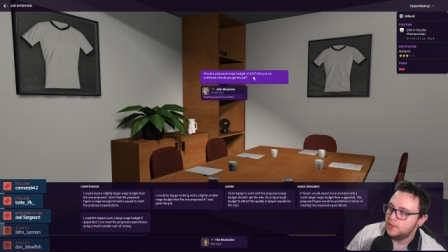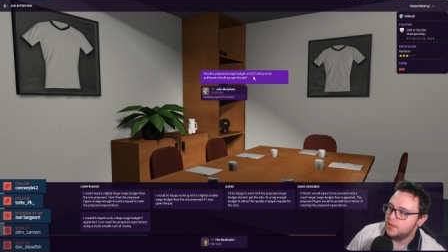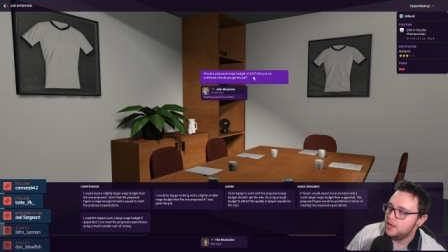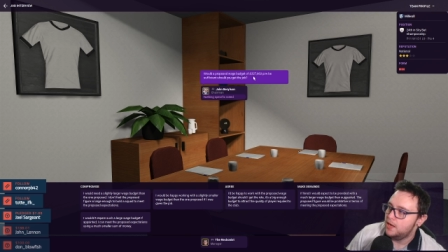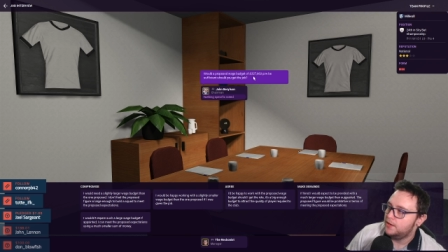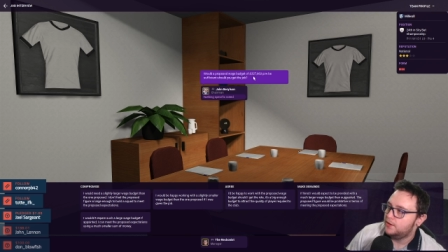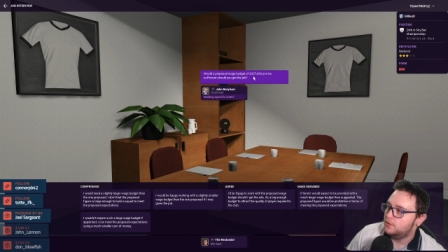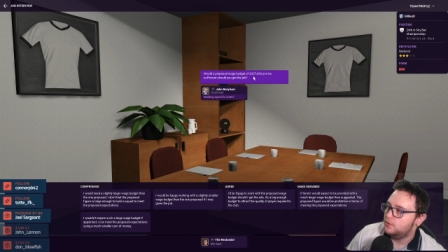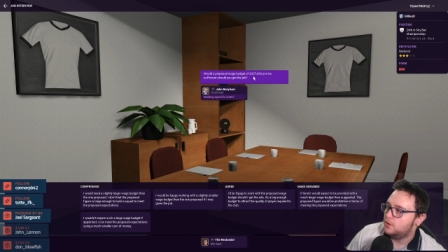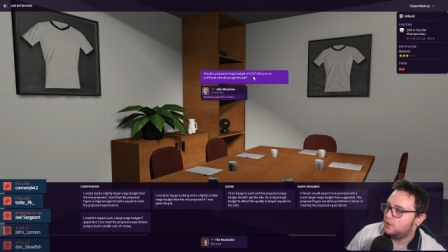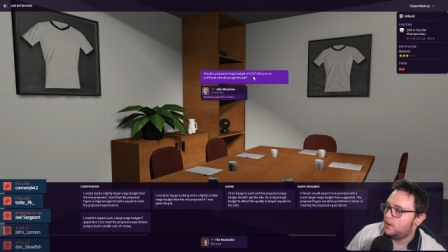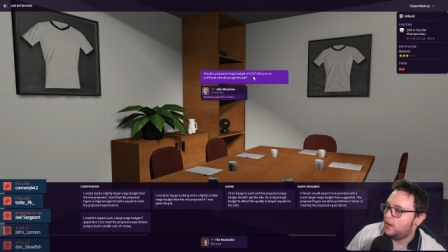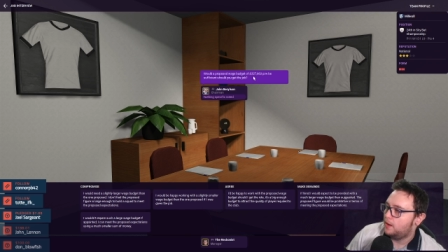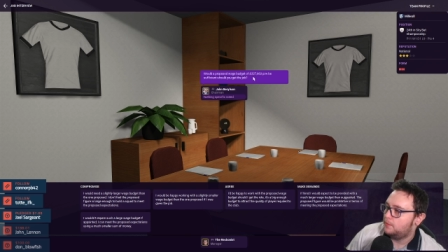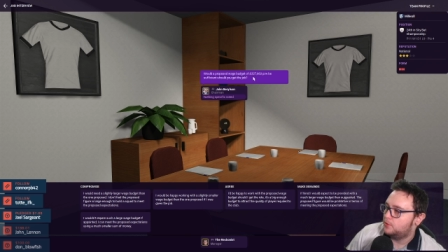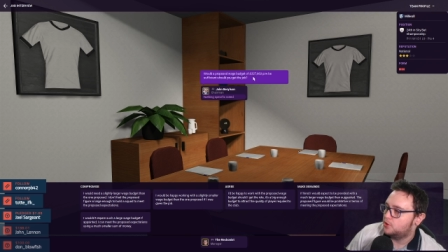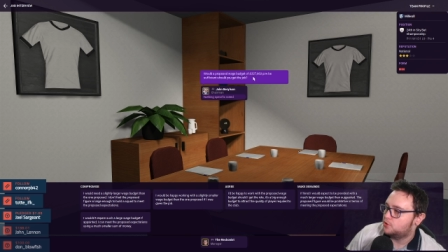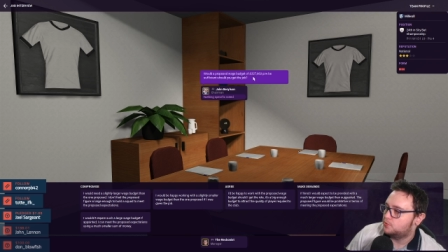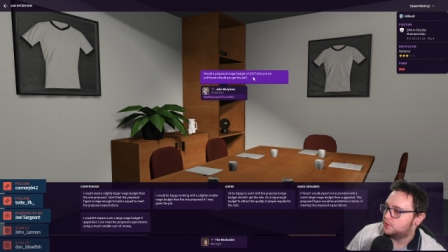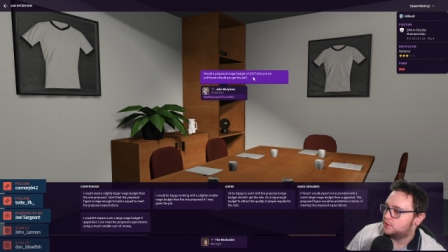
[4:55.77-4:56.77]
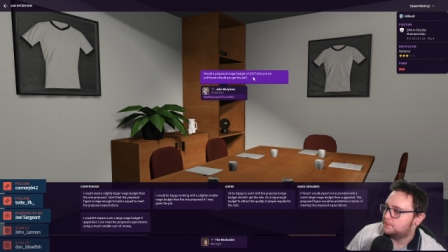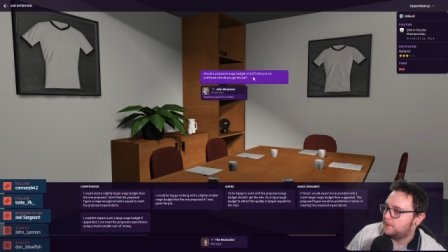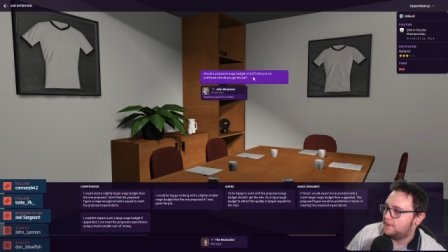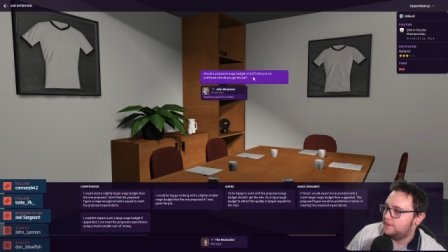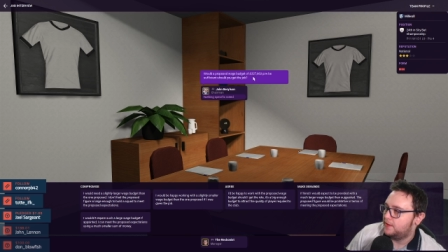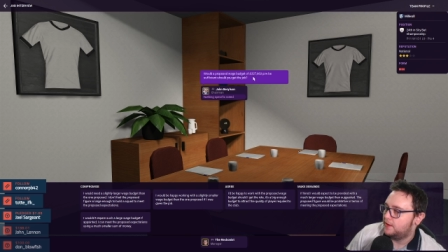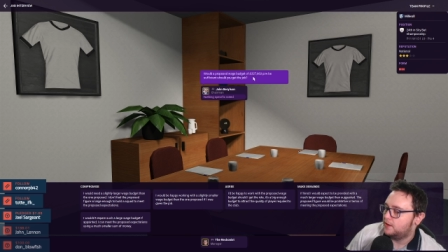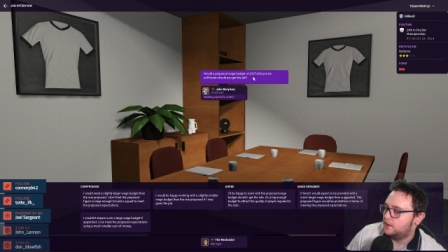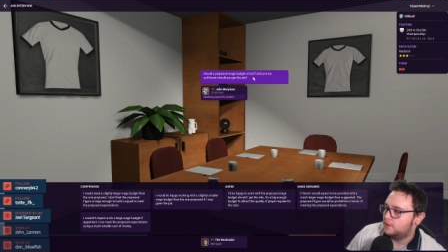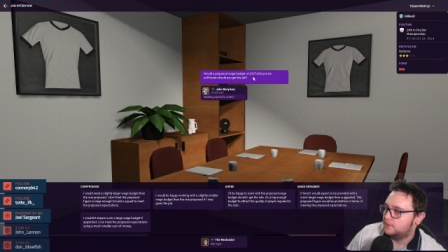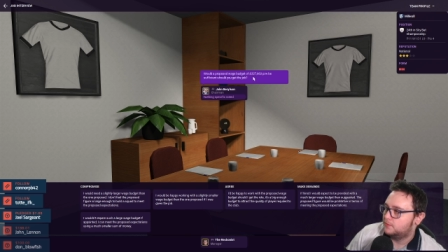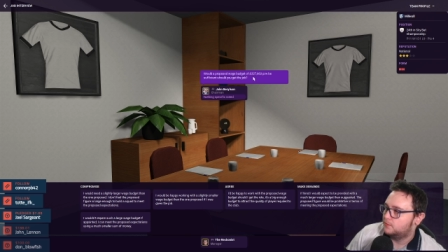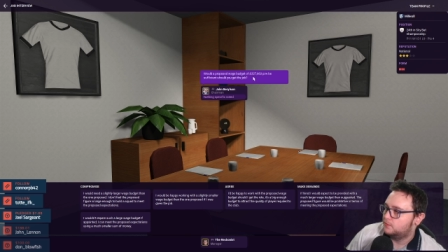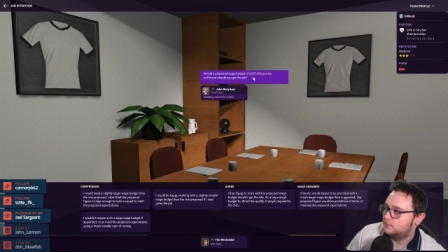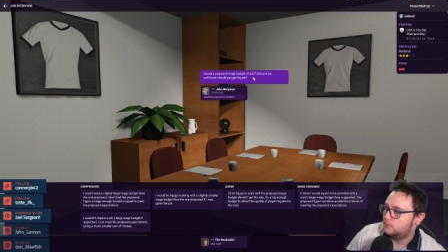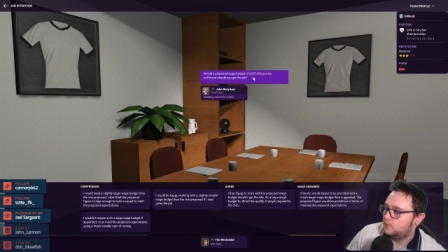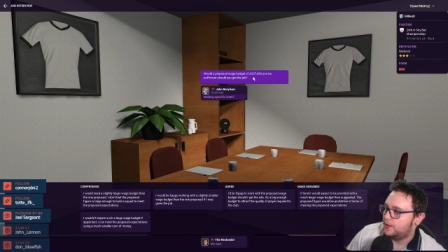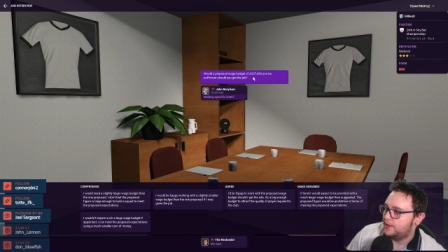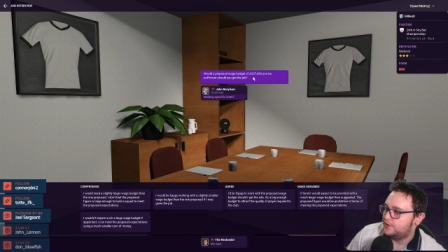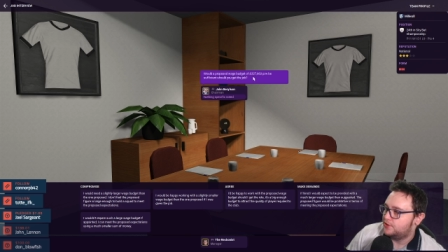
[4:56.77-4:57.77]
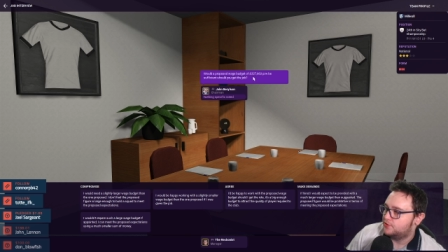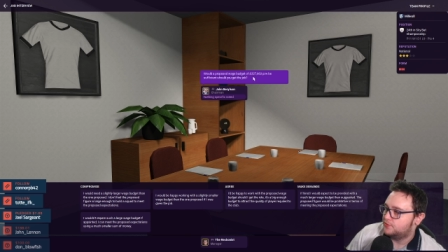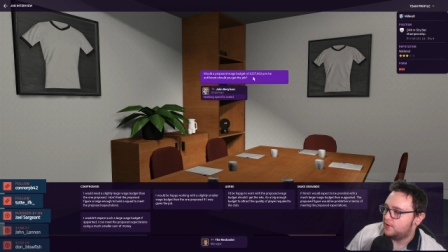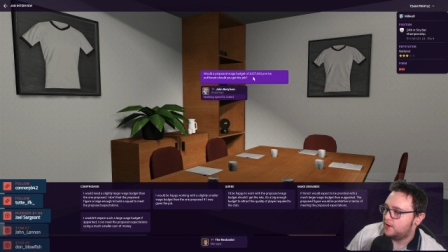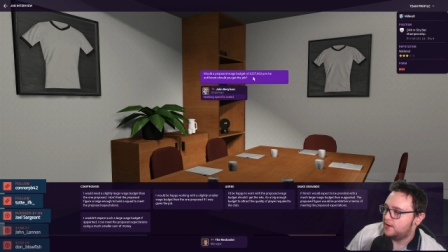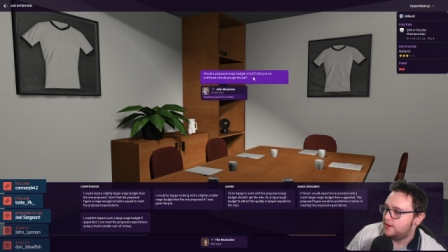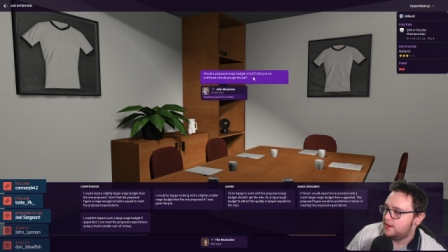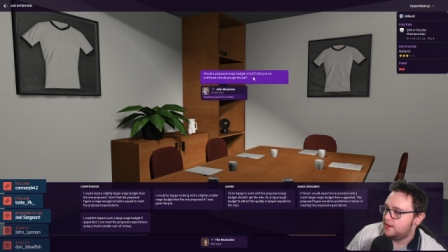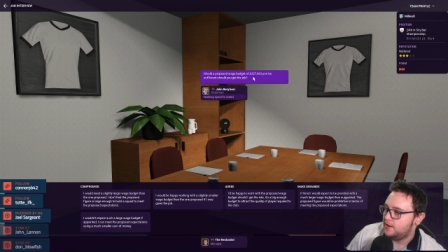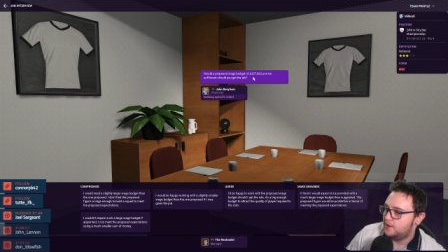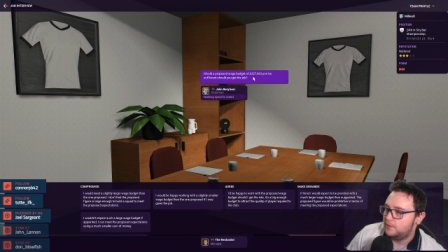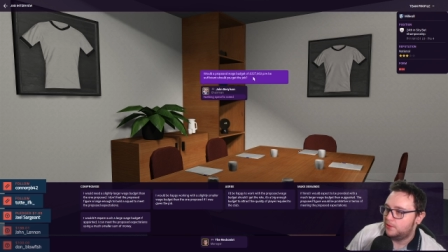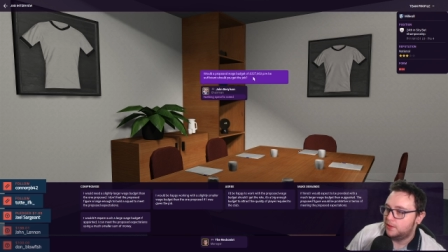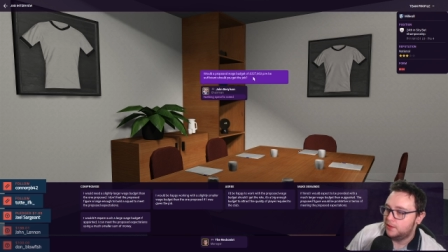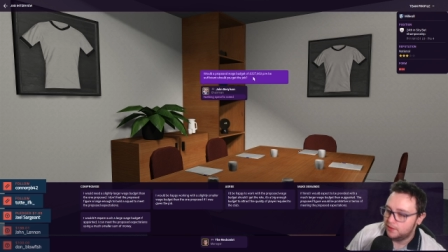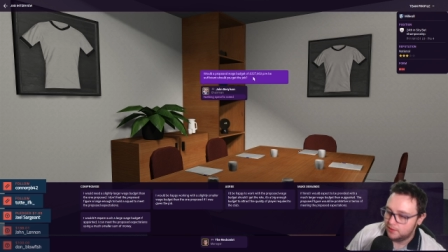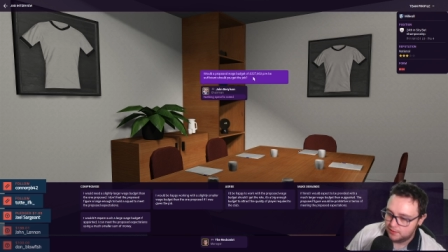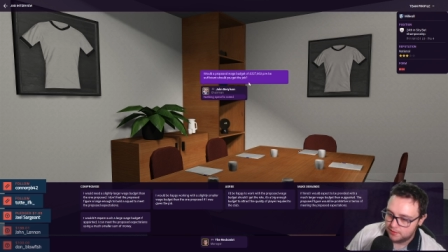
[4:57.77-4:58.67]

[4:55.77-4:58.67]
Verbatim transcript: I don't know how much we're spending on wages right now.